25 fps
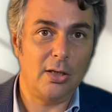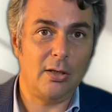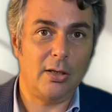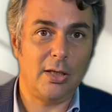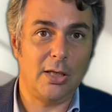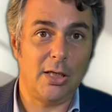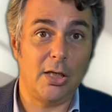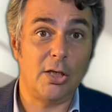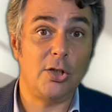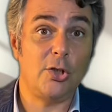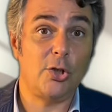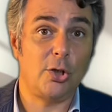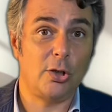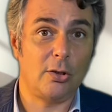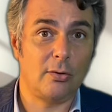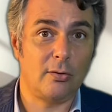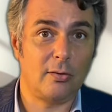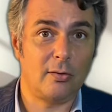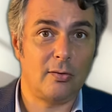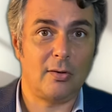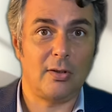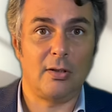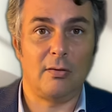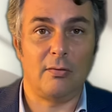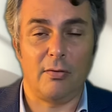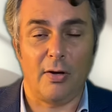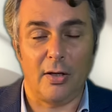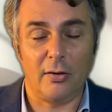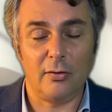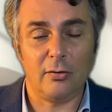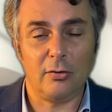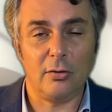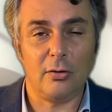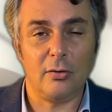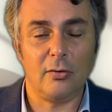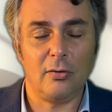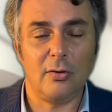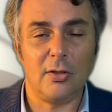Asians
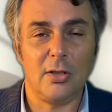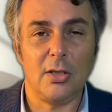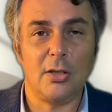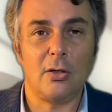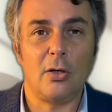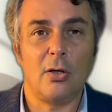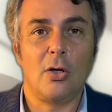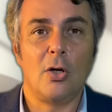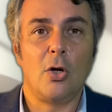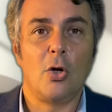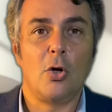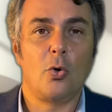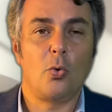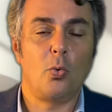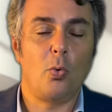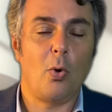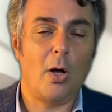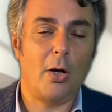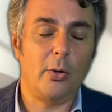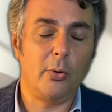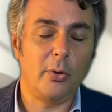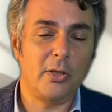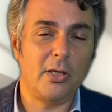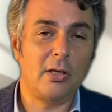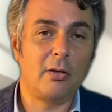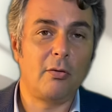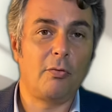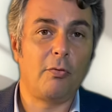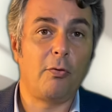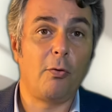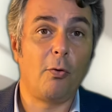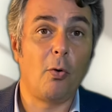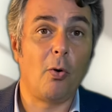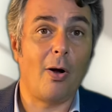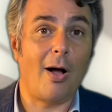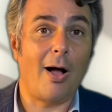investors here who are looking for